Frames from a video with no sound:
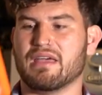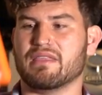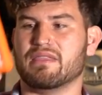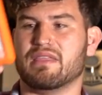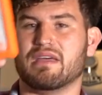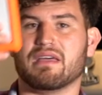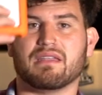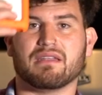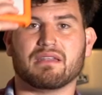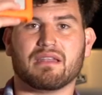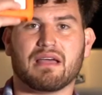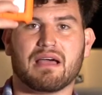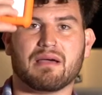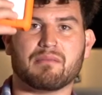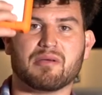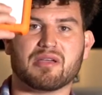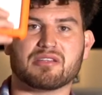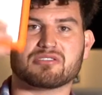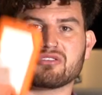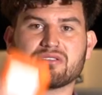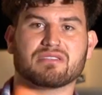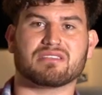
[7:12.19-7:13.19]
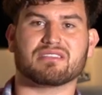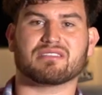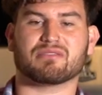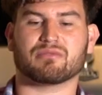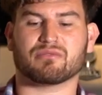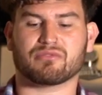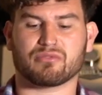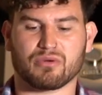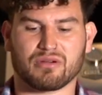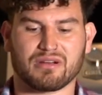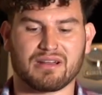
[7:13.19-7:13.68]
Then I made sure this
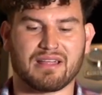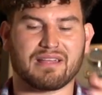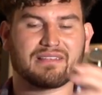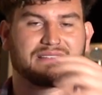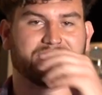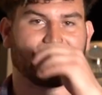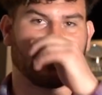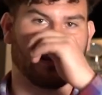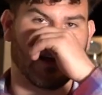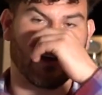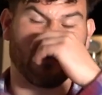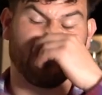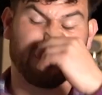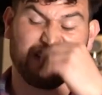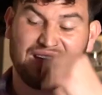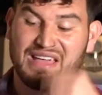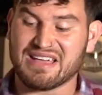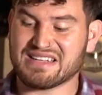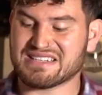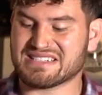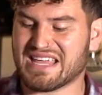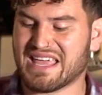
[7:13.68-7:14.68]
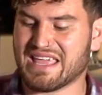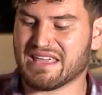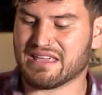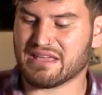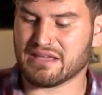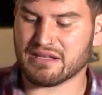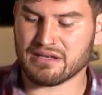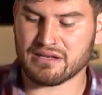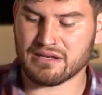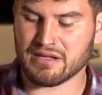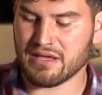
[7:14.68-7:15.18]
one's organized, and I've
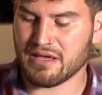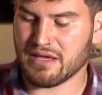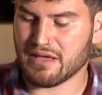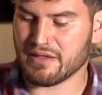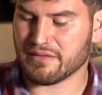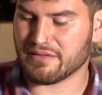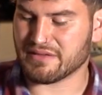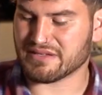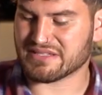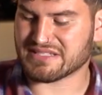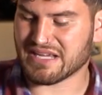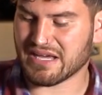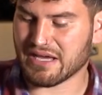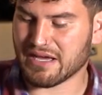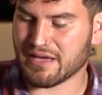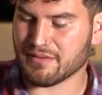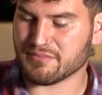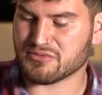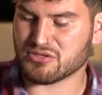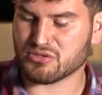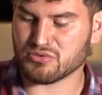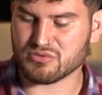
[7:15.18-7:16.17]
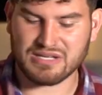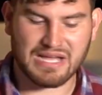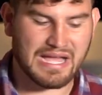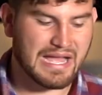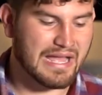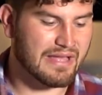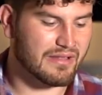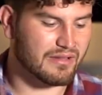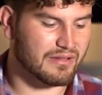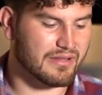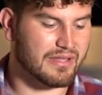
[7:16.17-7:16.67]
taken the time to
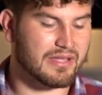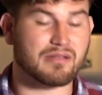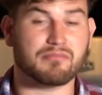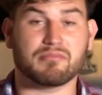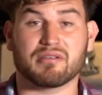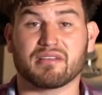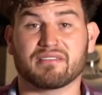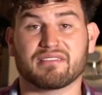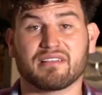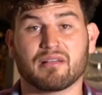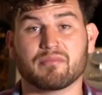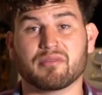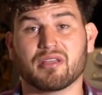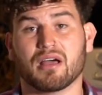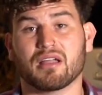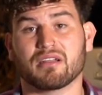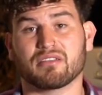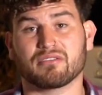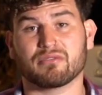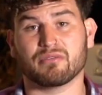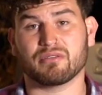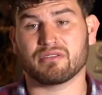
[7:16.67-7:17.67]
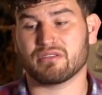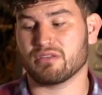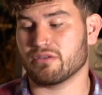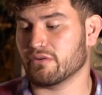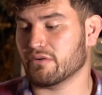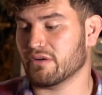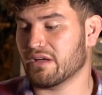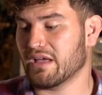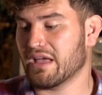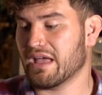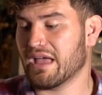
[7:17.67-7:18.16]
dial in, because I'll be honest with
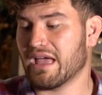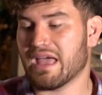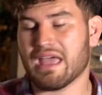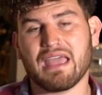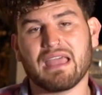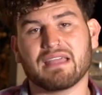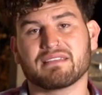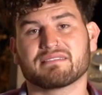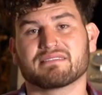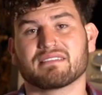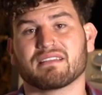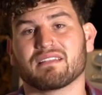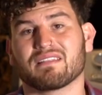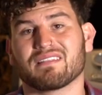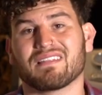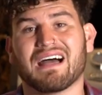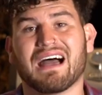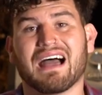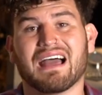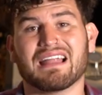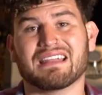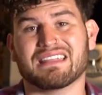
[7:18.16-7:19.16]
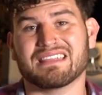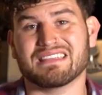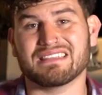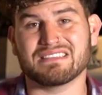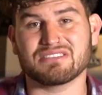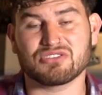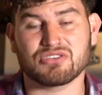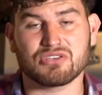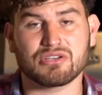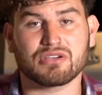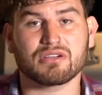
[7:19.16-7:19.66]
you, it's a lot
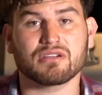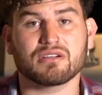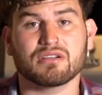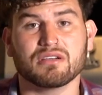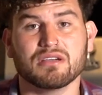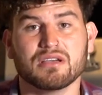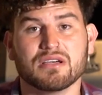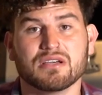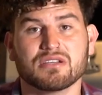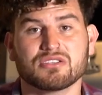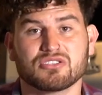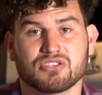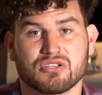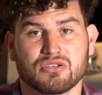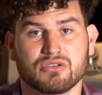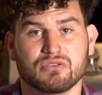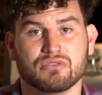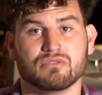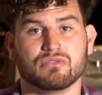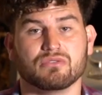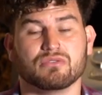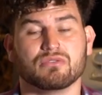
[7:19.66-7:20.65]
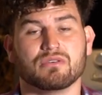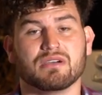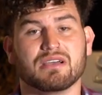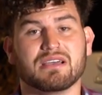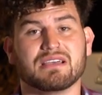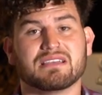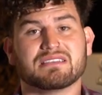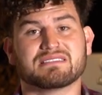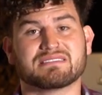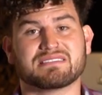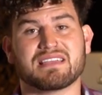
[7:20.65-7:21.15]
easier to
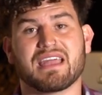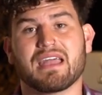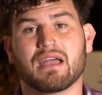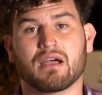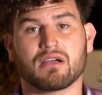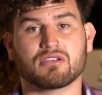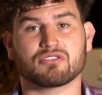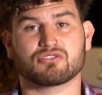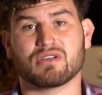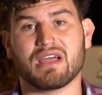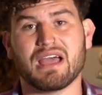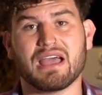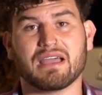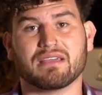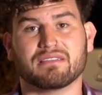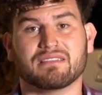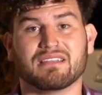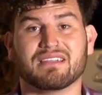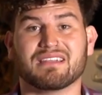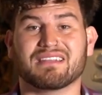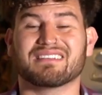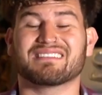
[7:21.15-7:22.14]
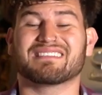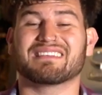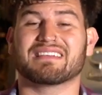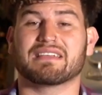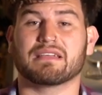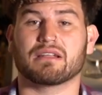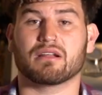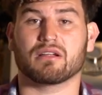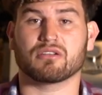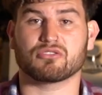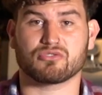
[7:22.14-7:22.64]
stay on track than it is to
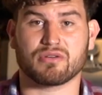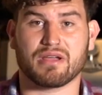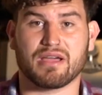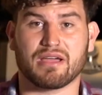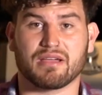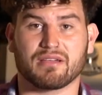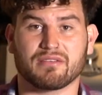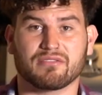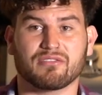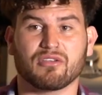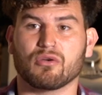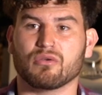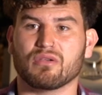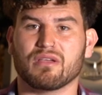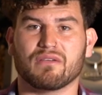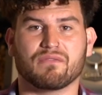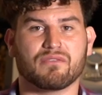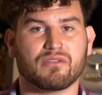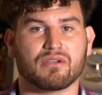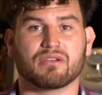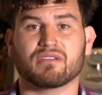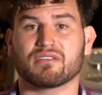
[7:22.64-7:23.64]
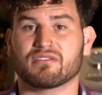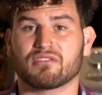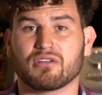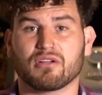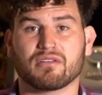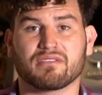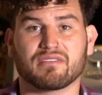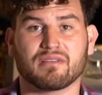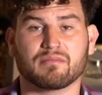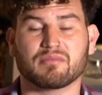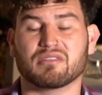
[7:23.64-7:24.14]
get on track. So if you're going to
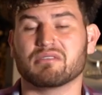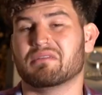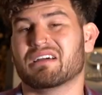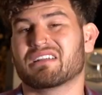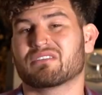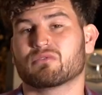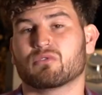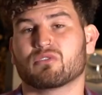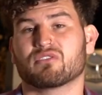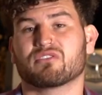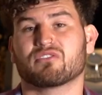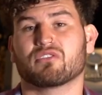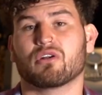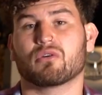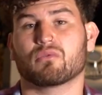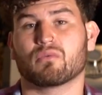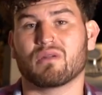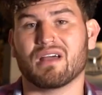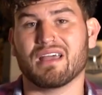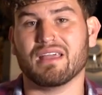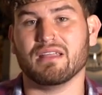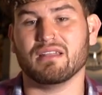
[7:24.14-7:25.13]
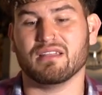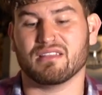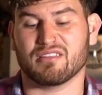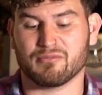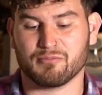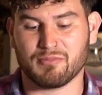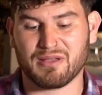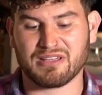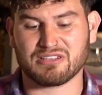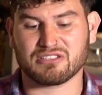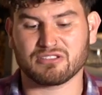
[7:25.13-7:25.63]
start something, you might as well start right,
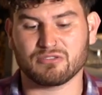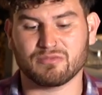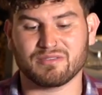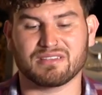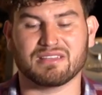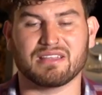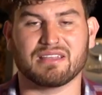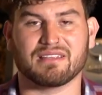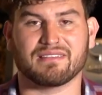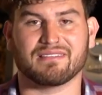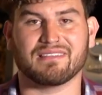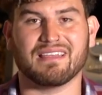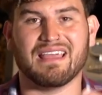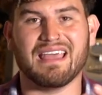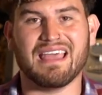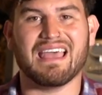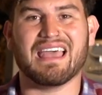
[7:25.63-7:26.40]
especially with this.